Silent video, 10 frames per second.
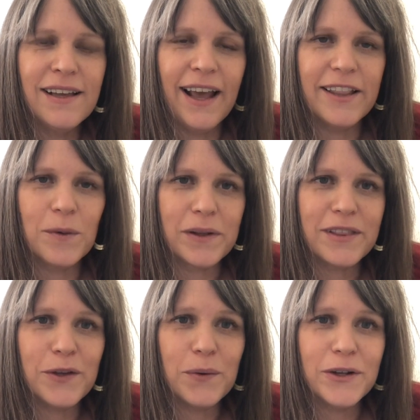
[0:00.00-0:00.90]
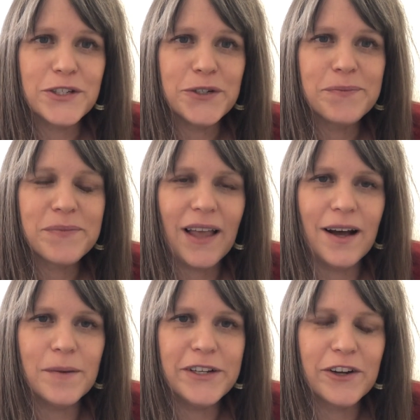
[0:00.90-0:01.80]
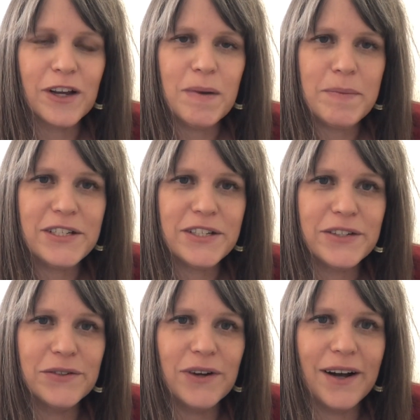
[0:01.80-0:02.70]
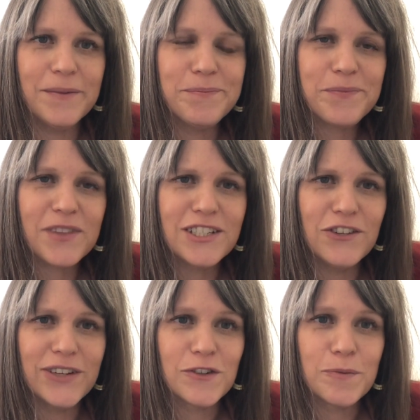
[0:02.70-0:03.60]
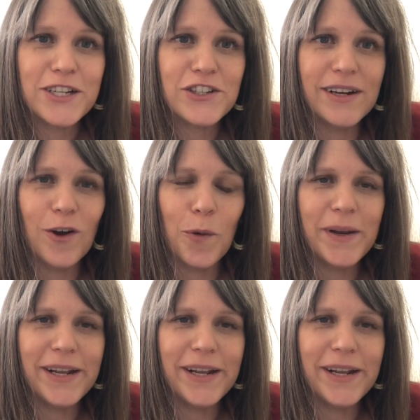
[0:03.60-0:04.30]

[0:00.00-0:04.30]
and the work that you all do, and your commitment to transformation and hope and